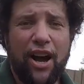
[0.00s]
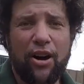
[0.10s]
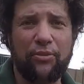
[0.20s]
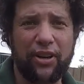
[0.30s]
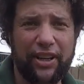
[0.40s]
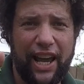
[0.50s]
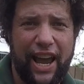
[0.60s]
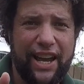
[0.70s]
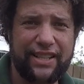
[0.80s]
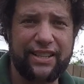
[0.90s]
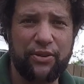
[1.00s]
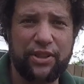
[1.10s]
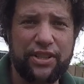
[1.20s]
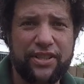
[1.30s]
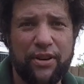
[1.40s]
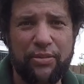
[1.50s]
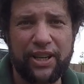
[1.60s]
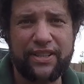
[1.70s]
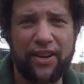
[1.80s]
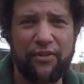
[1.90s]
I'm not going to answer the questions on
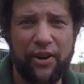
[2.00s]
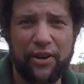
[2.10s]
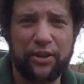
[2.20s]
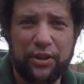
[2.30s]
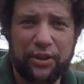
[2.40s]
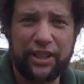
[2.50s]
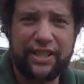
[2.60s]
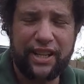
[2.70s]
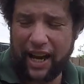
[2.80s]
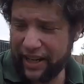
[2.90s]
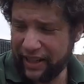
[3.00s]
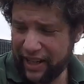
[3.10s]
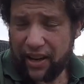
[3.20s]
being so very good looking today.